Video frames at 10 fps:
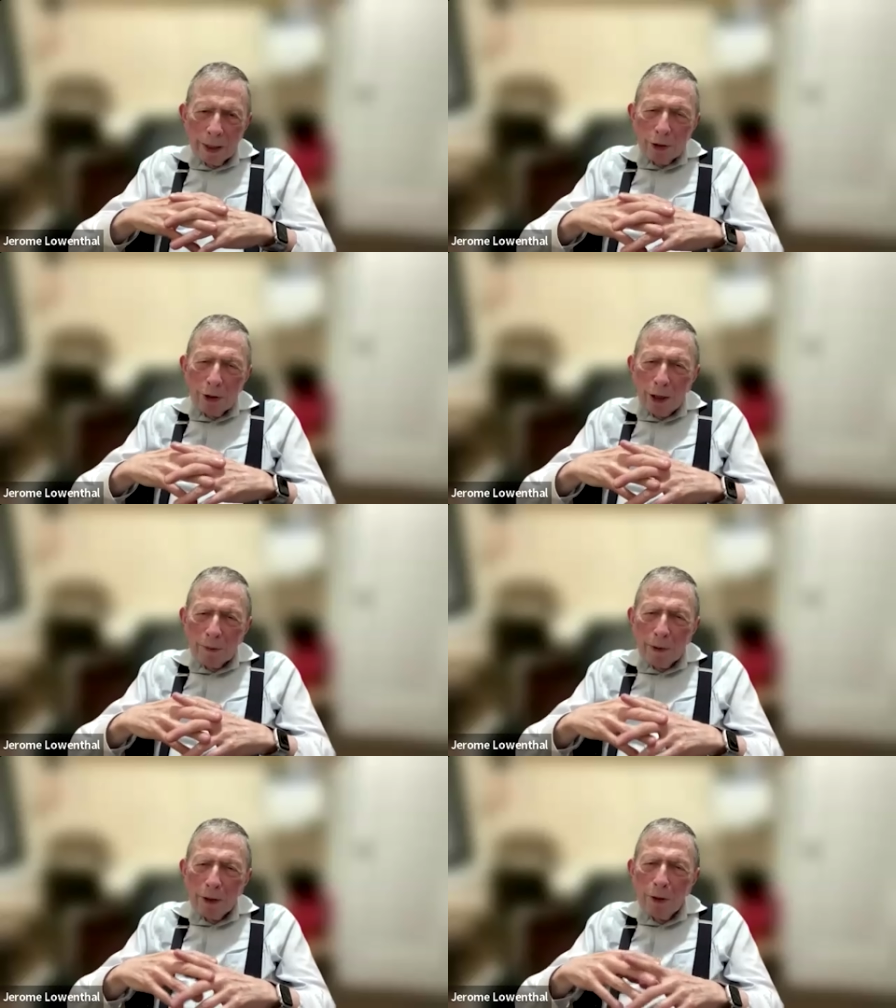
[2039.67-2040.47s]

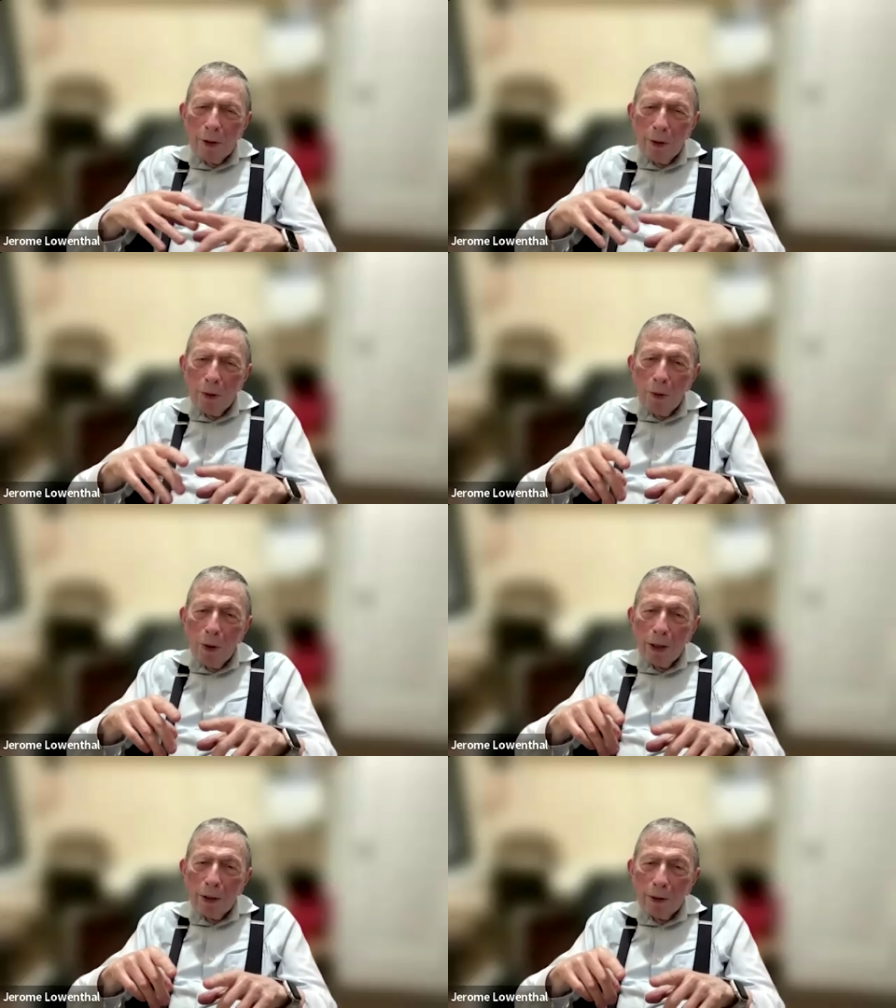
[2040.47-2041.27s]
Shtarkman, who
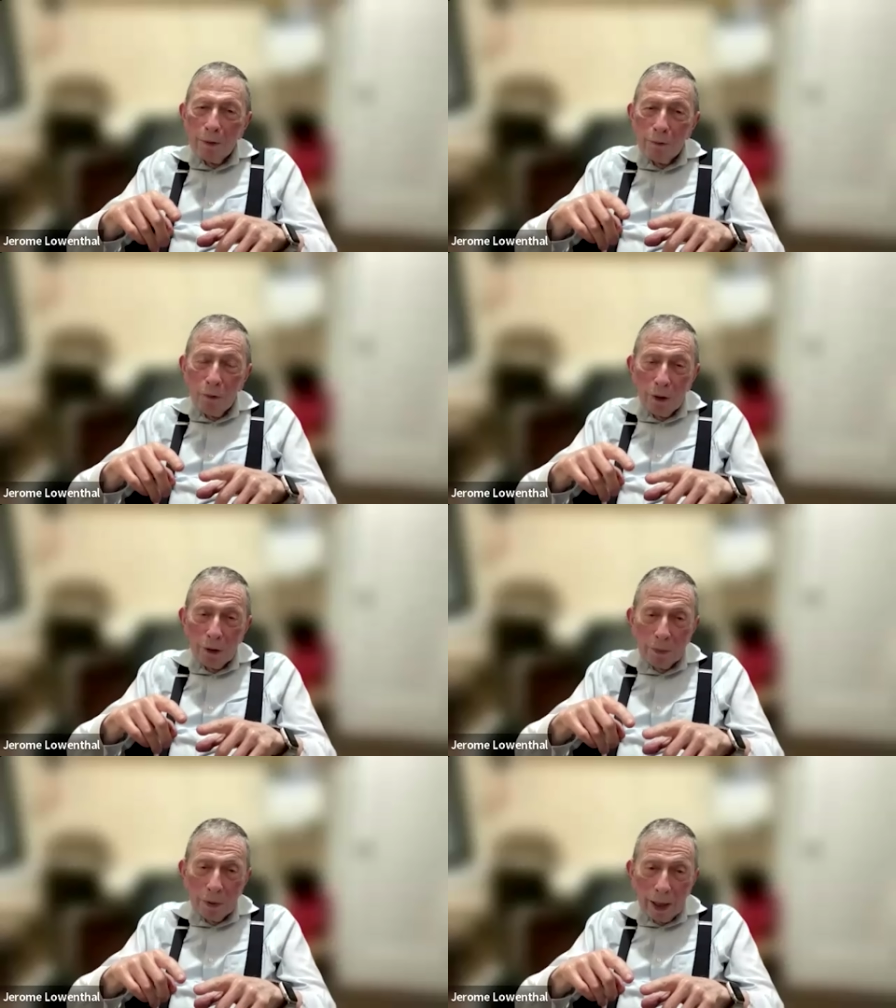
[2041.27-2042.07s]
won the
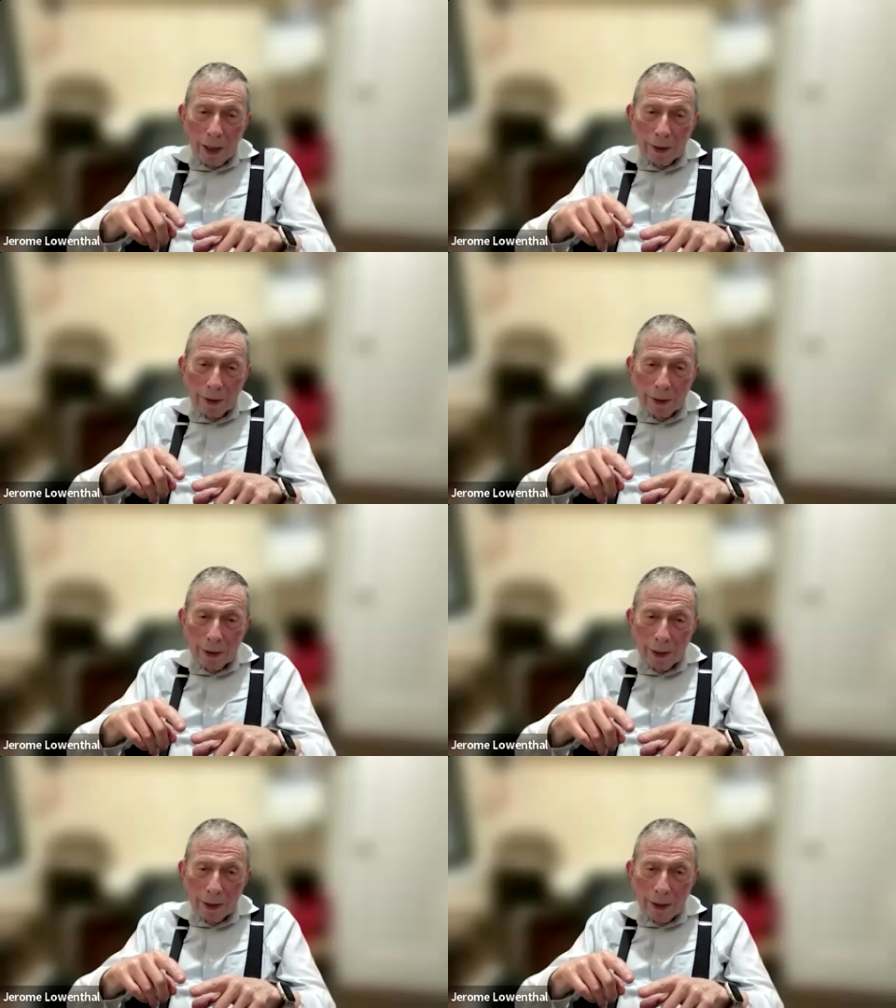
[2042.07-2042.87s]
fourth prize
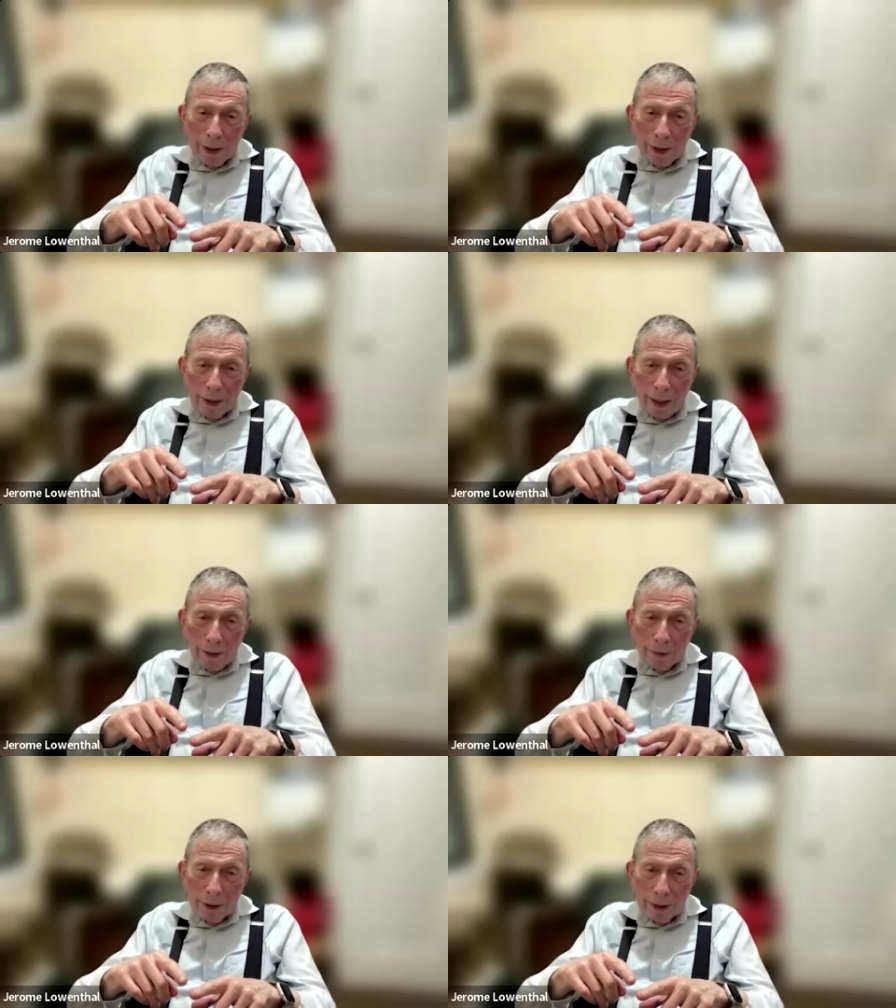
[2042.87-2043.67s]
in the
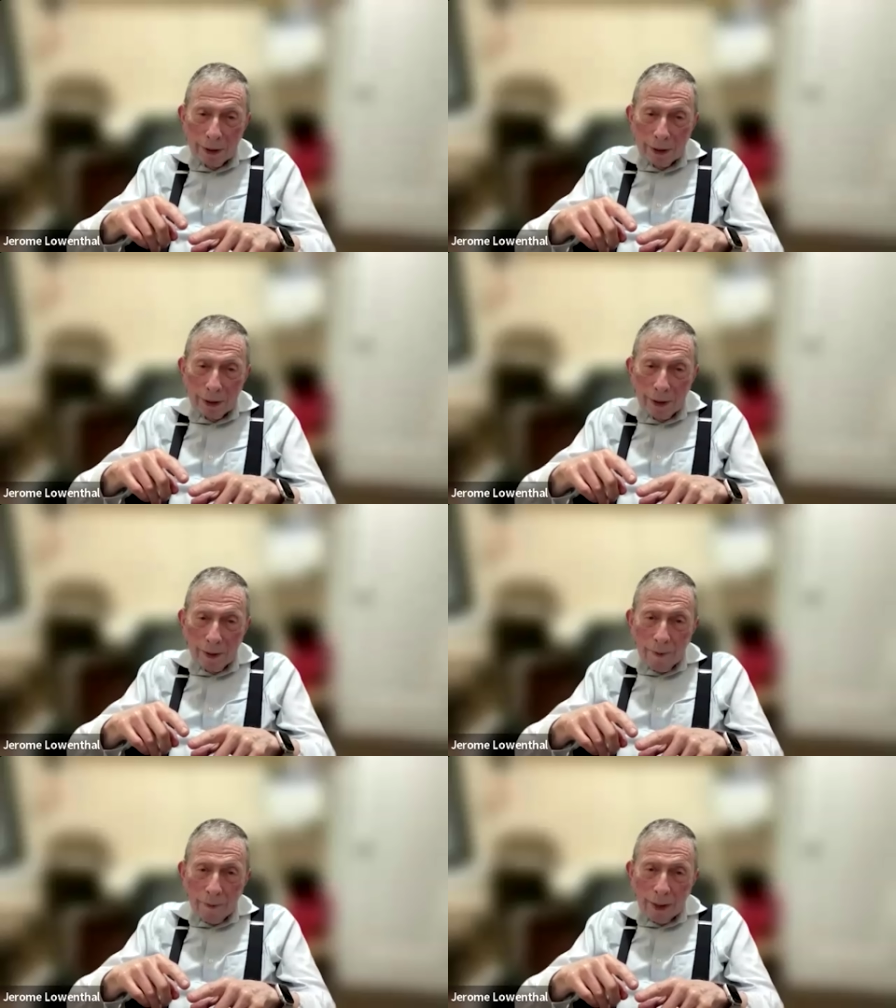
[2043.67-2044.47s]
competition,
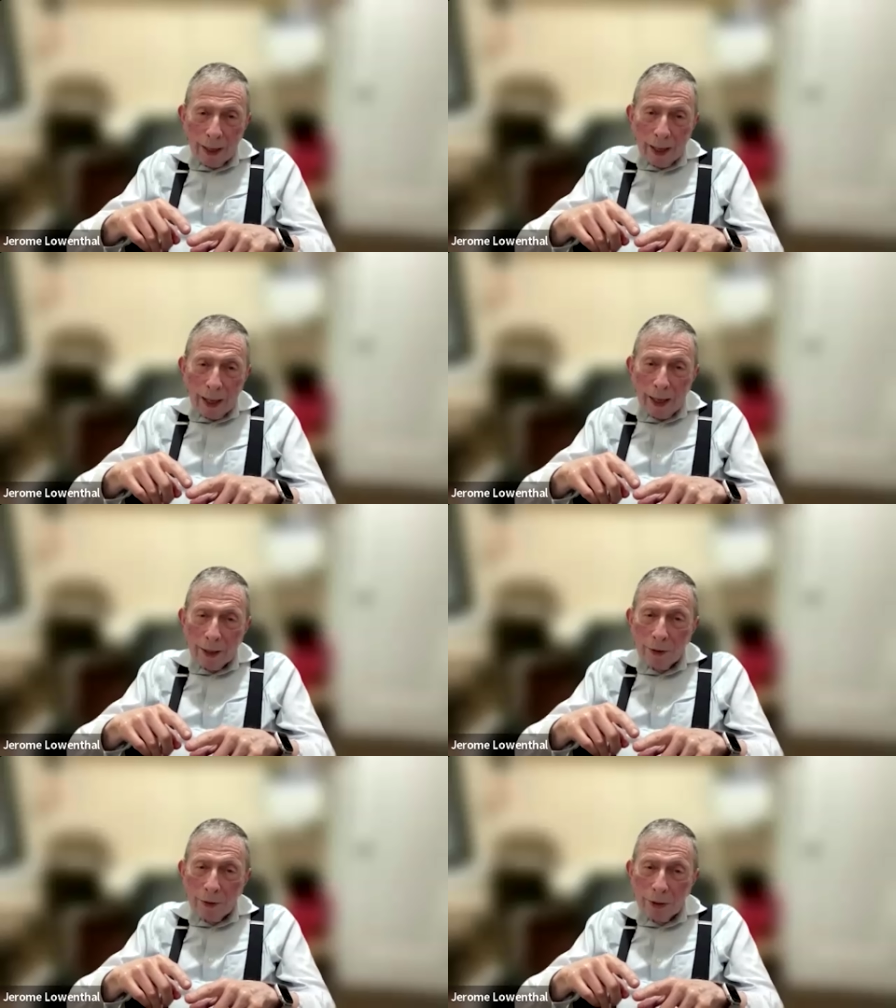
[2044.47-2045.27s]

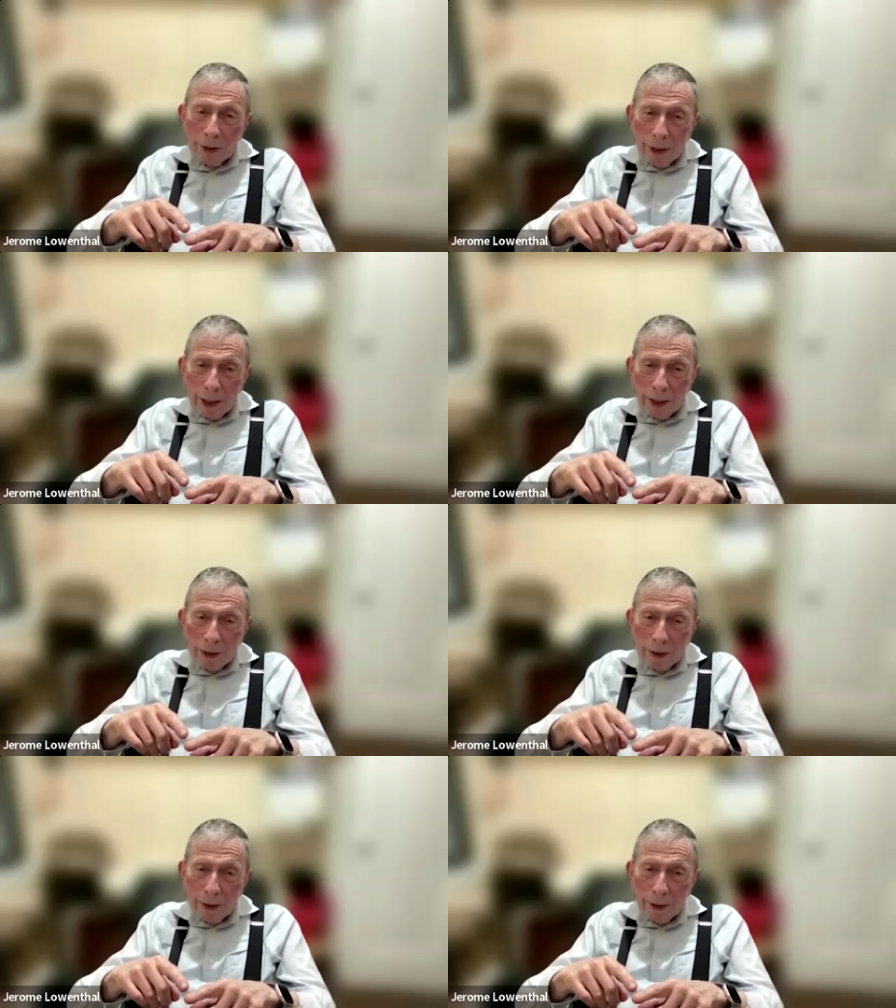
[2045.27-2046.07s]
and whose
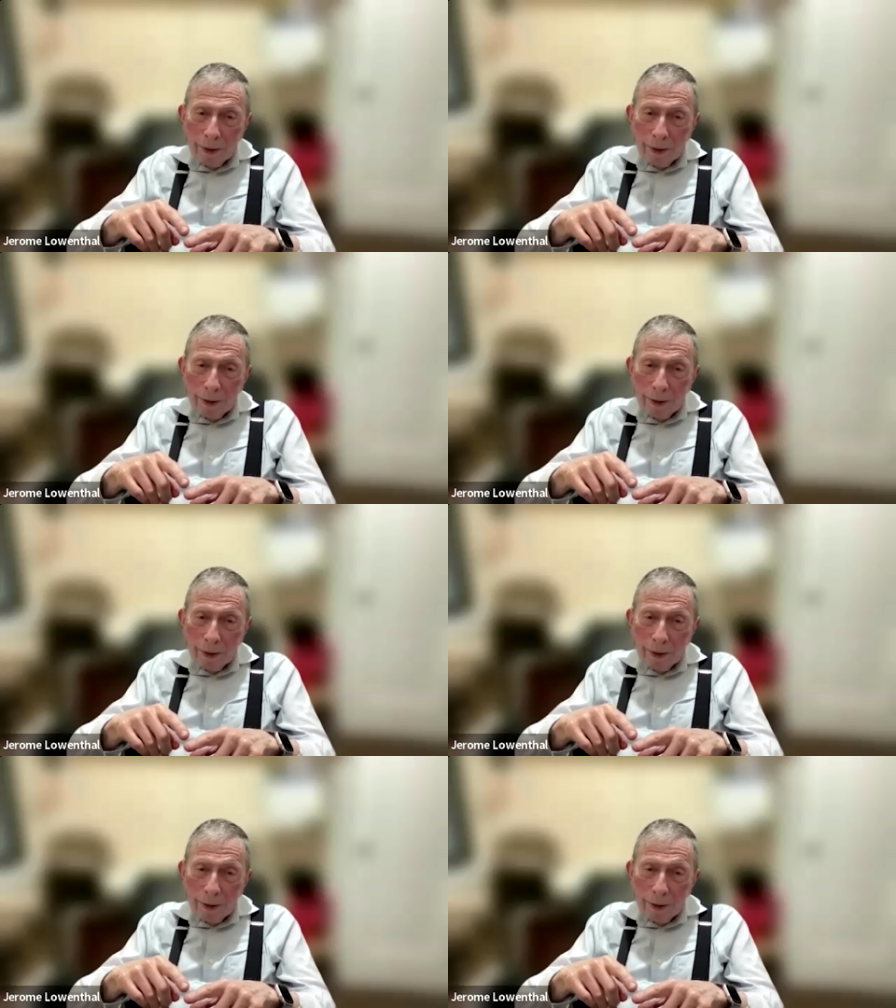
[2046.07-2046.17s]
son